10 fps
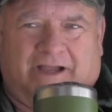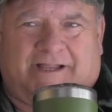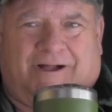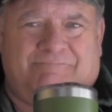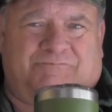I
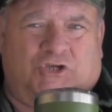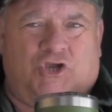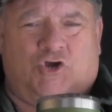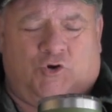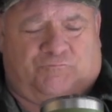come to
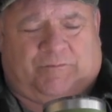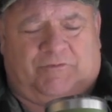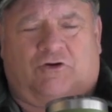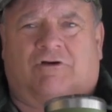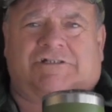you
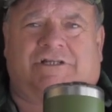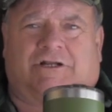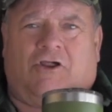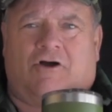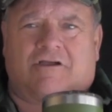from the
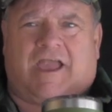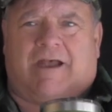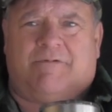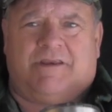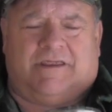rustic log
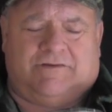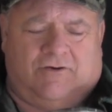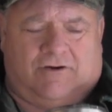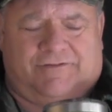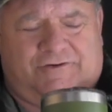cabin in
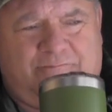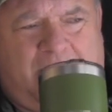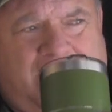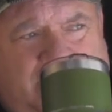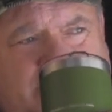northern
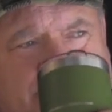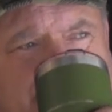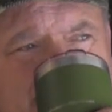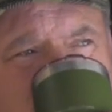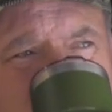Maine.